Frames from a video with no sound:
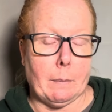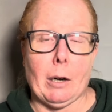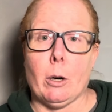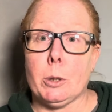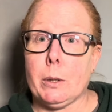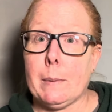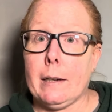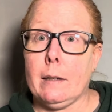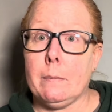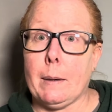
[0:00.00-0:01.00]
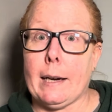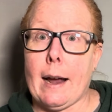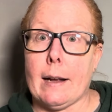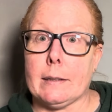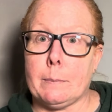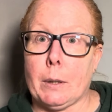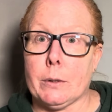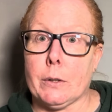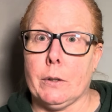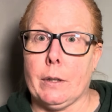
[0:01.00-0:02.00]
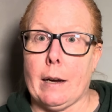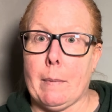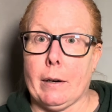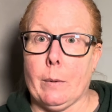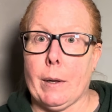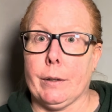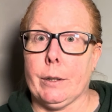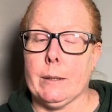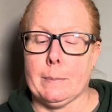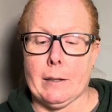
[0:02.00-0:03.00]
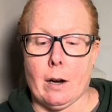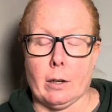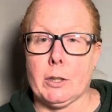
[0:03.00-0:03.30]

grocery money, my gas, personal, and Meriwether, who is my dog.